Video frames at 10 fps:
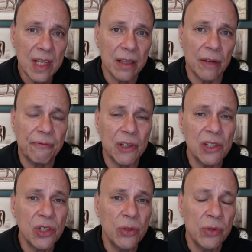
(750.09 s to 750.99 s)
the
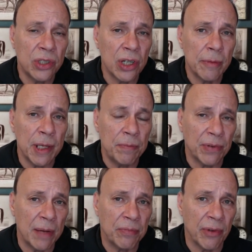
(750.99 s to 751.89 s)
first 2 Derby
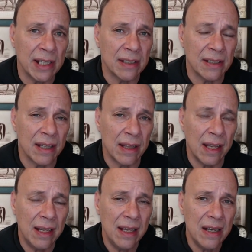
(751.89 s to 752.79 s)
prep races of the
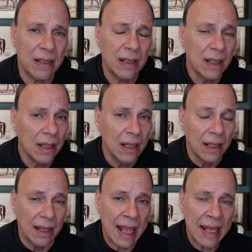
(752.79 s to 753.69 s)
year,
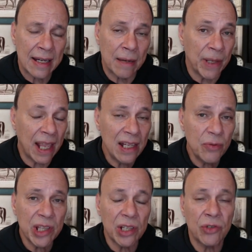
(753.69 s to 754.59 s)
and it
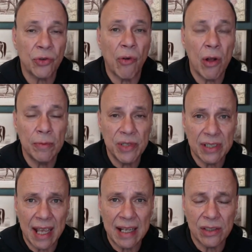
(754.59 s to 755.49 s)
begins with the Jerome
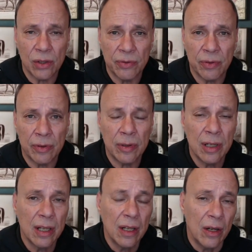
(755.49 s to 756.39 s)
Stakes over
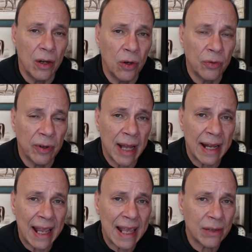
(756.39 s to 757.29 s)

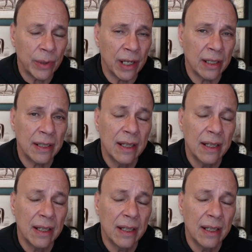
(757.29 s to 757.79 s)
at Aqueduct.